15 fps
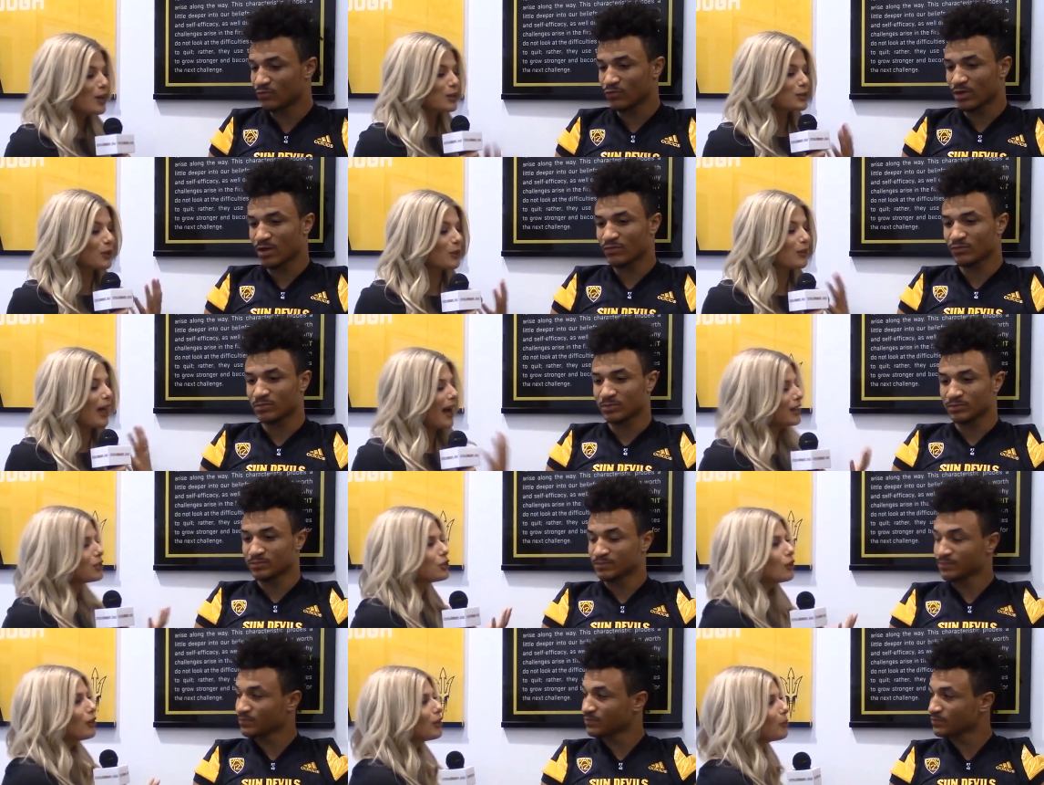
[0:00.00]
Speaker 1: So
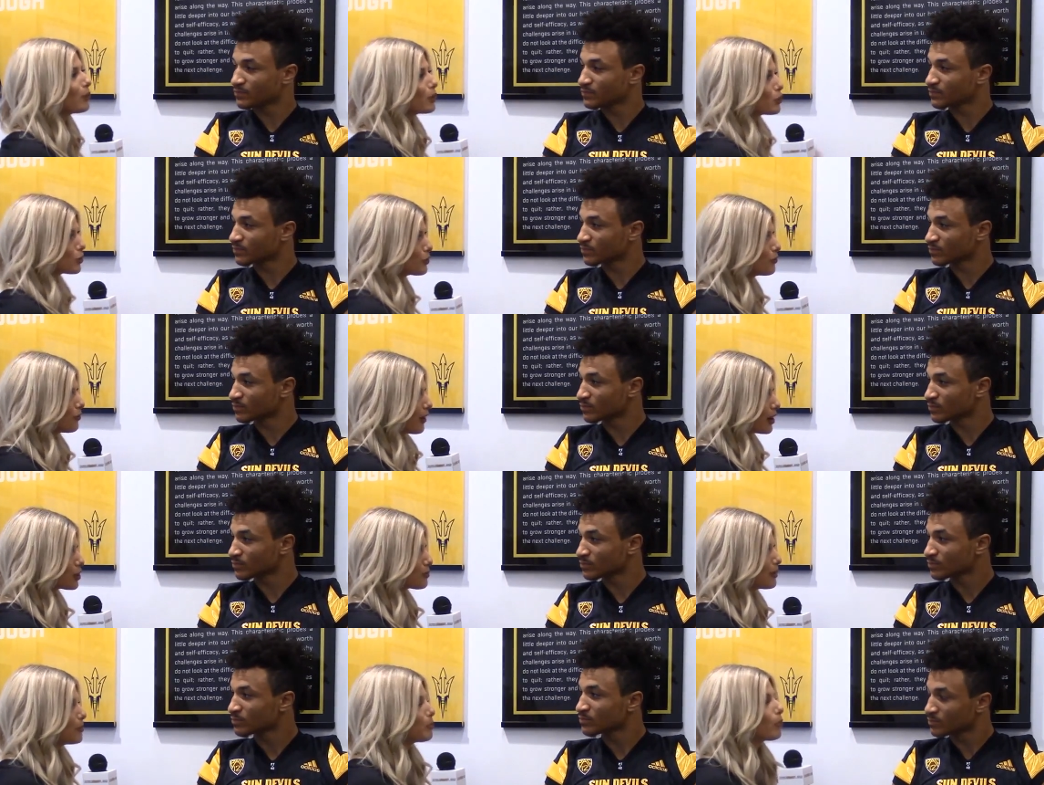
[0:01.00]
last year you were a true
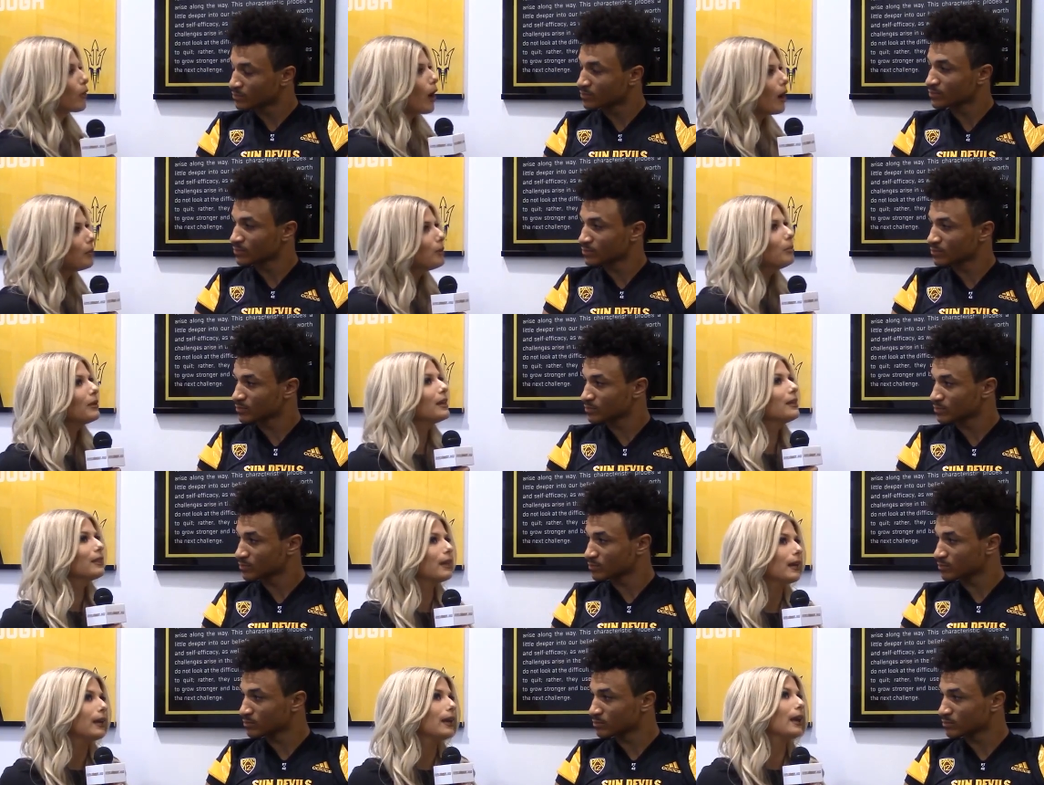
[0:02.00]
freshman, probably
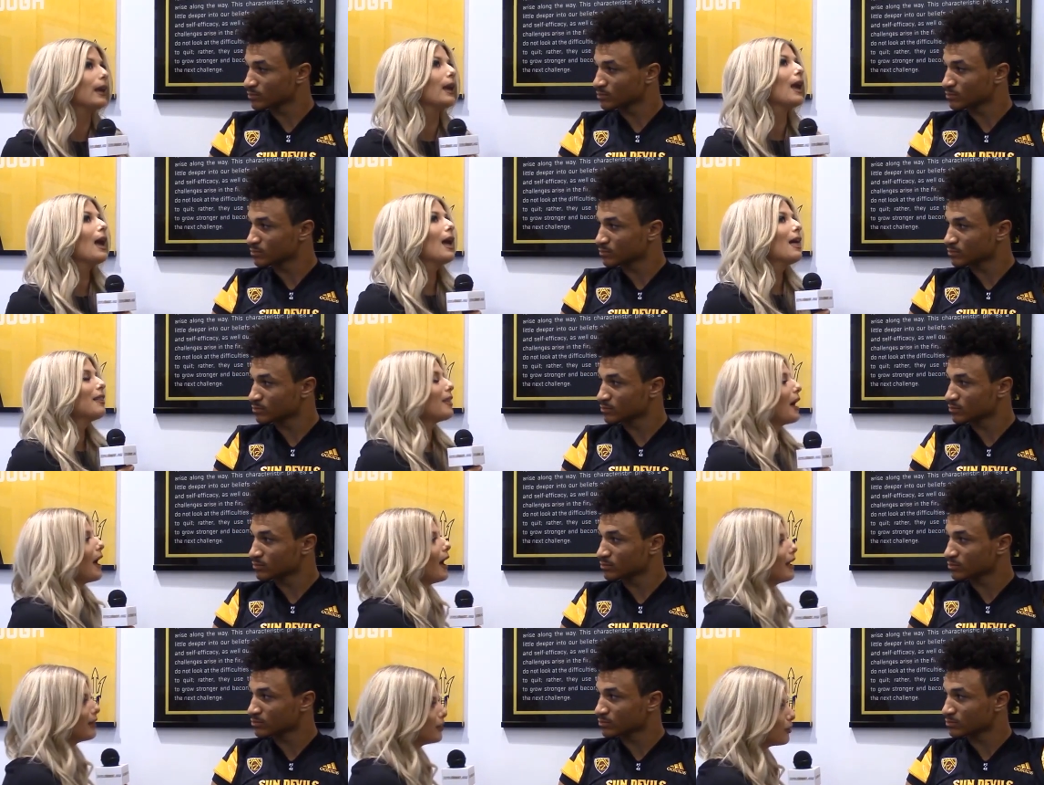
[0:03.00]
thinking
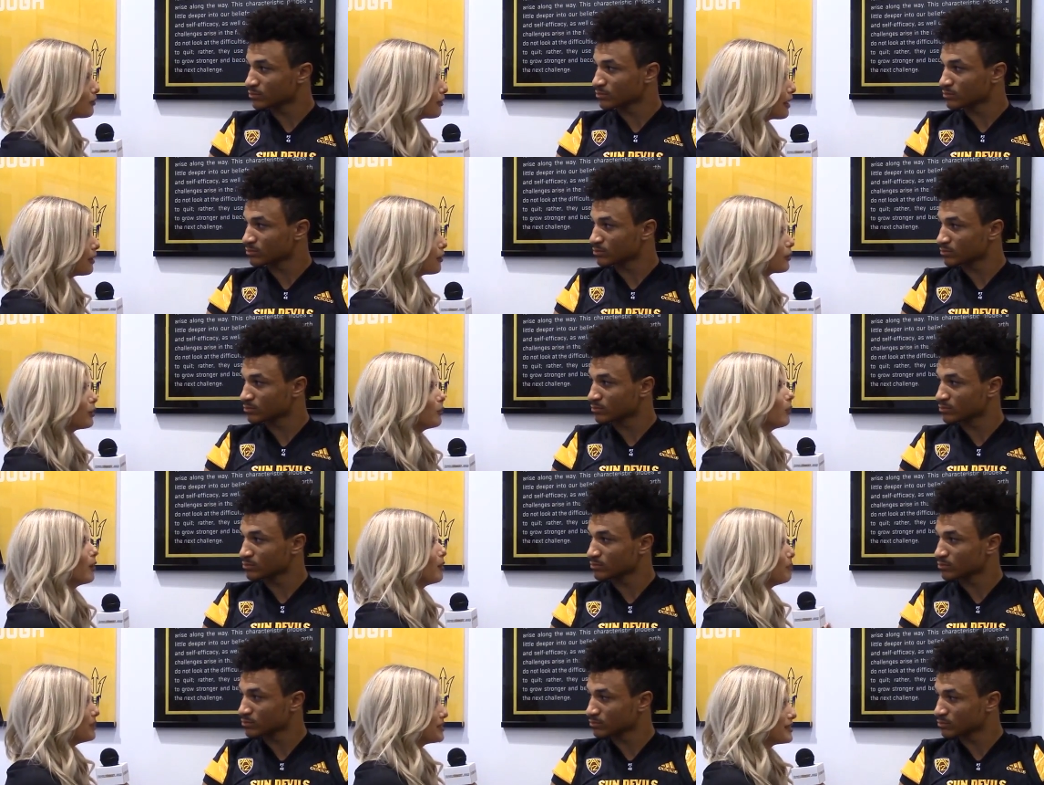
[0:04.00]
that a year later you
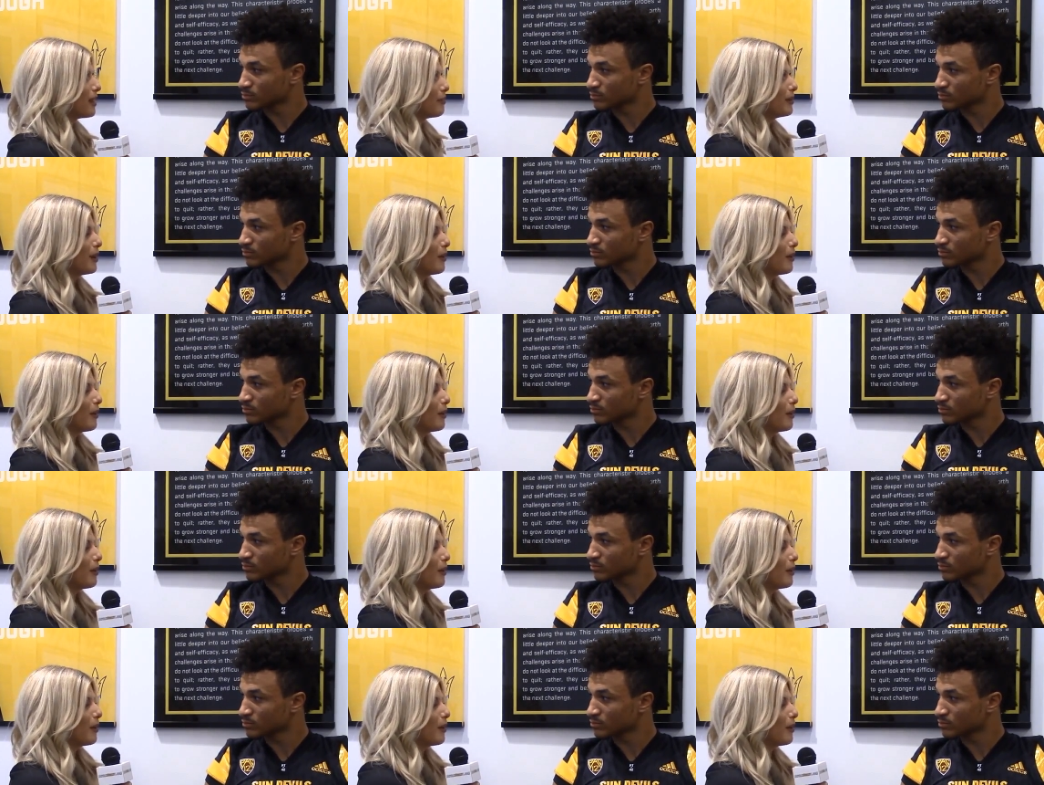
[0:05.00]
wouldn't be stepping